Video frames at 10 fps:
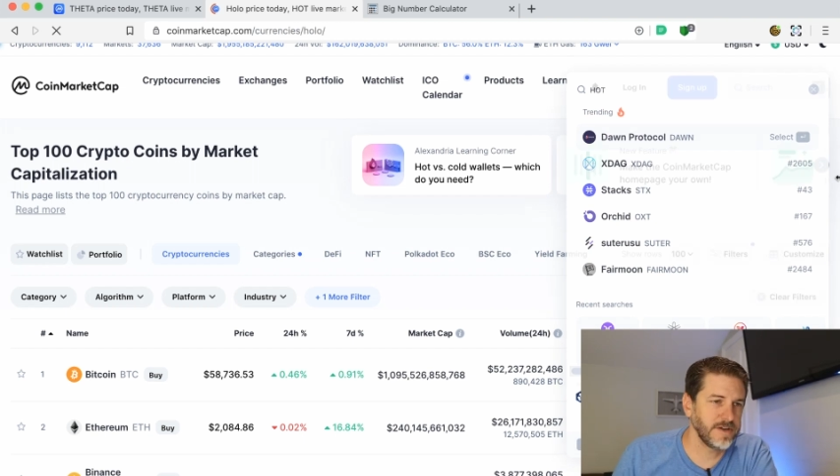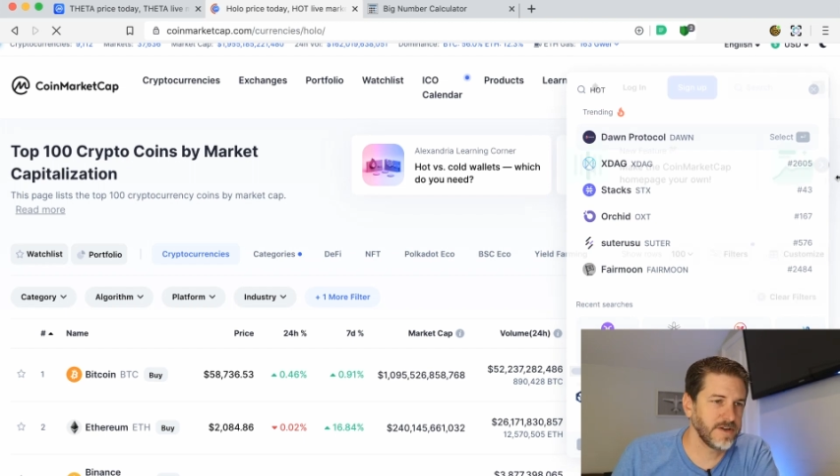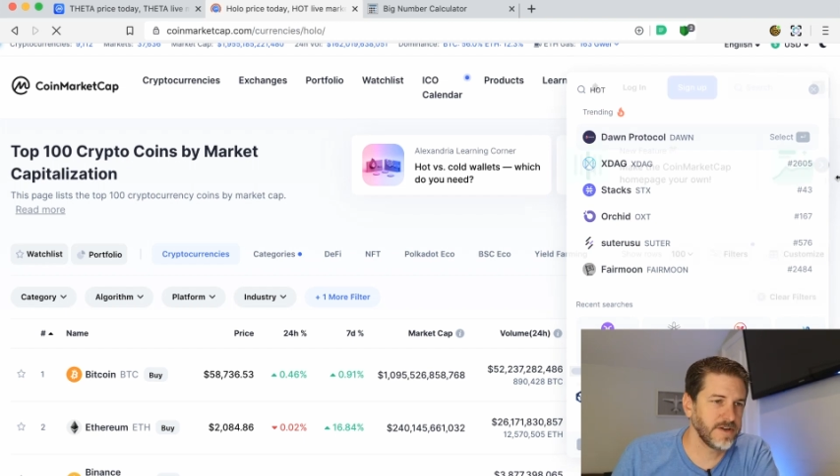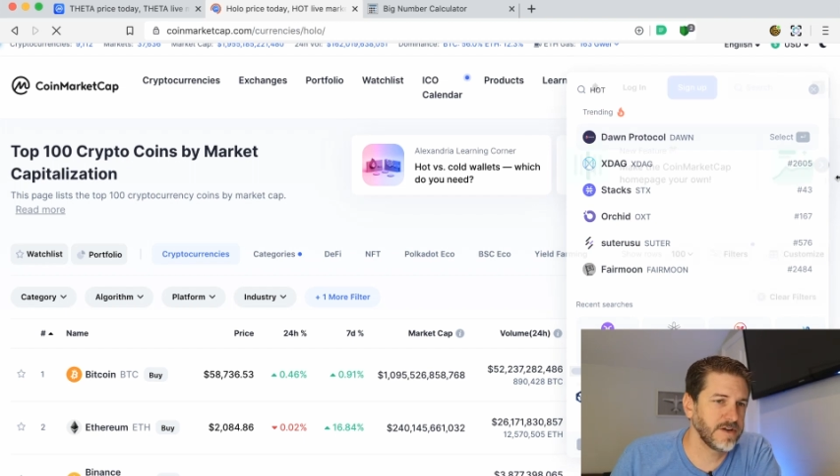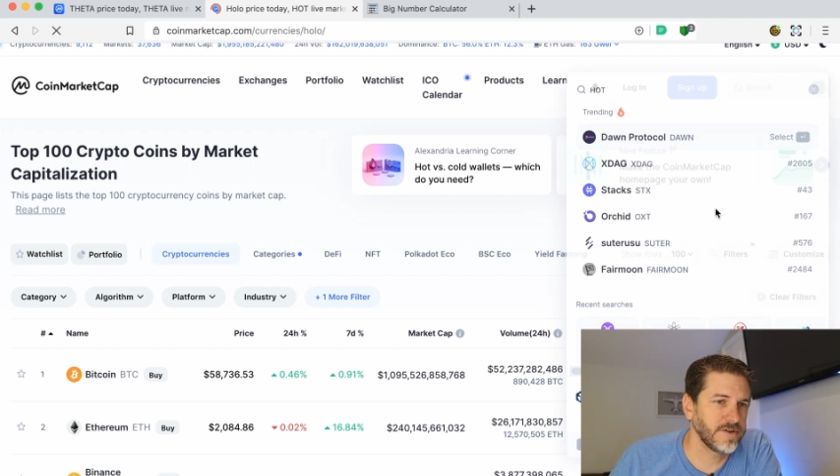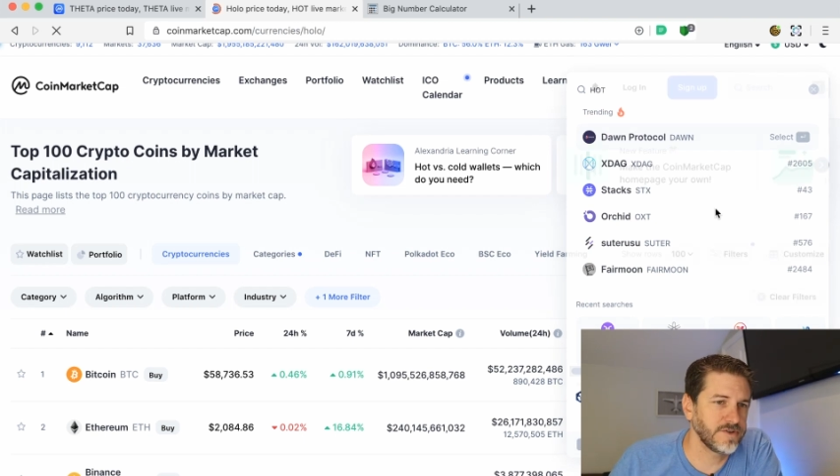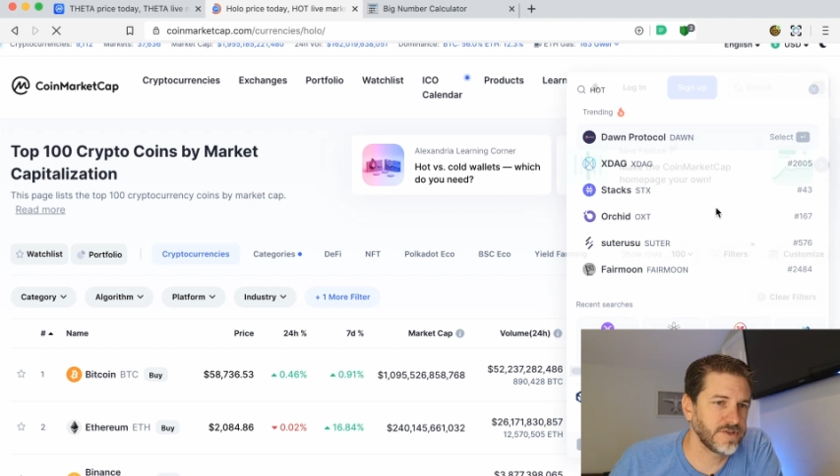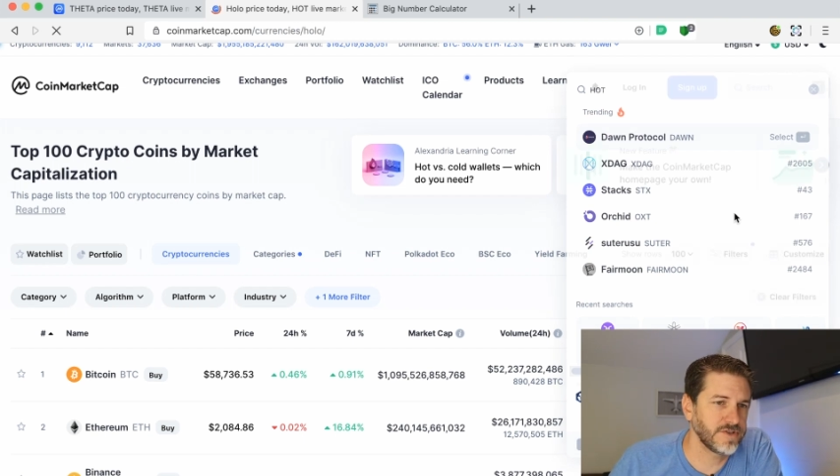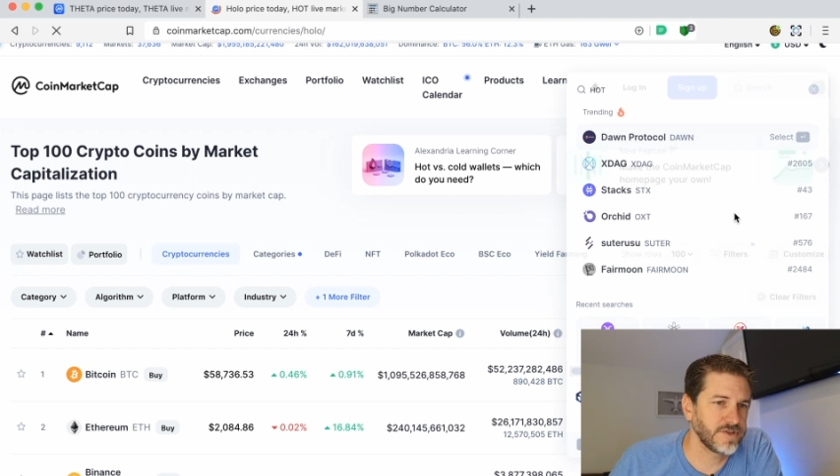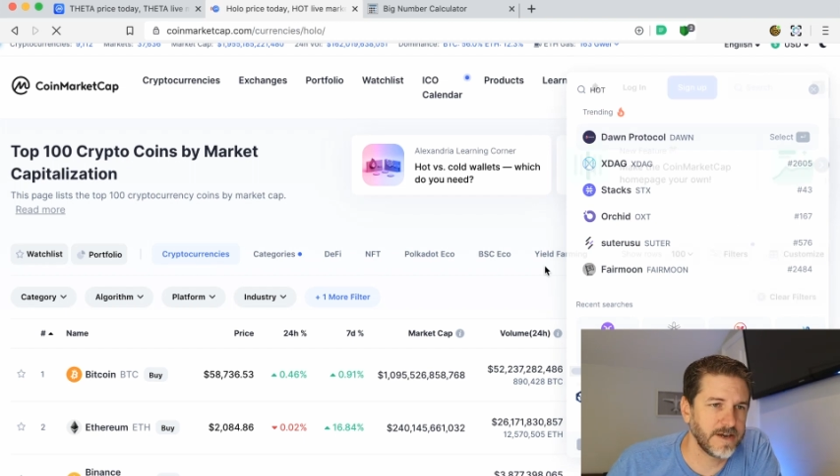You can go
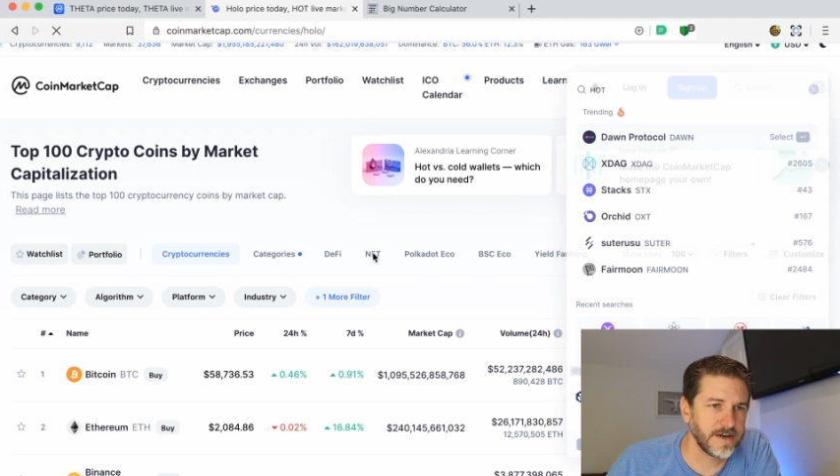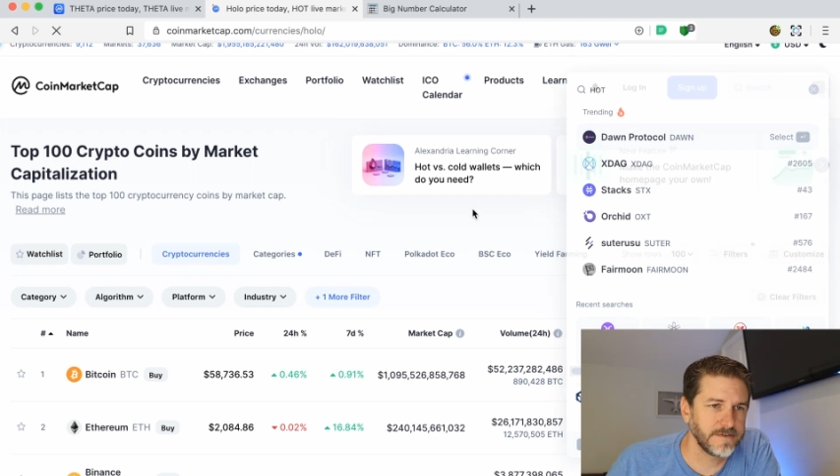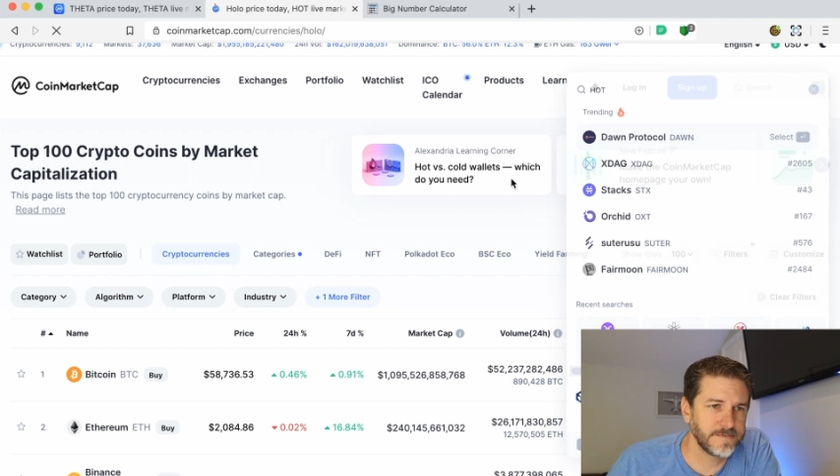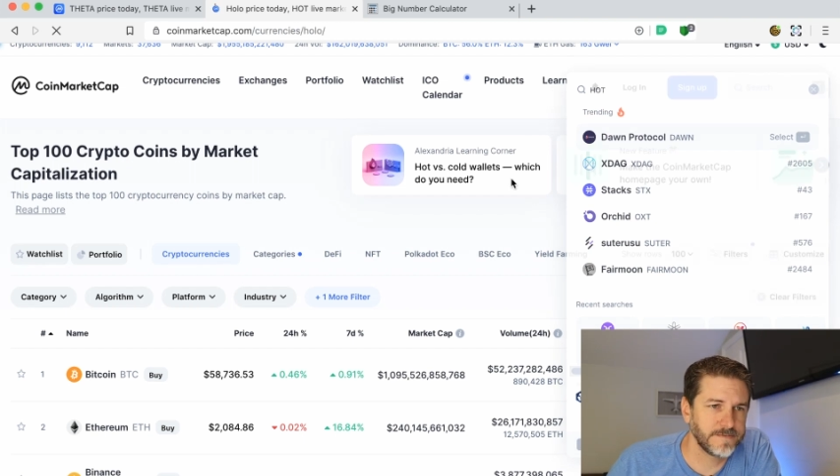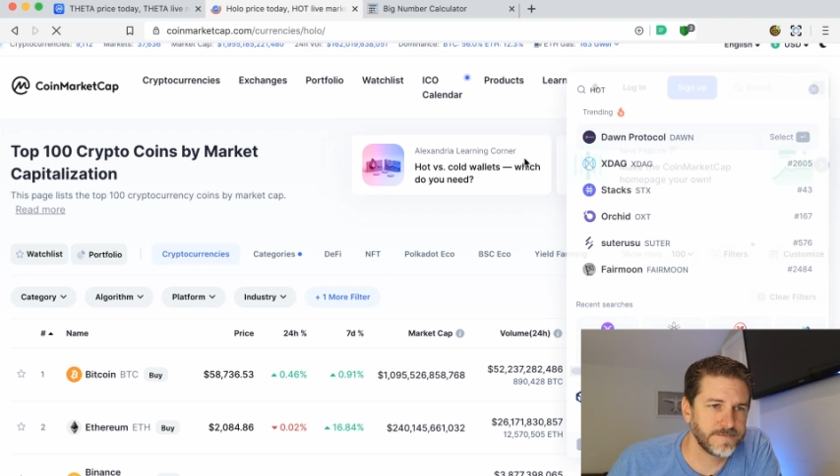check that out.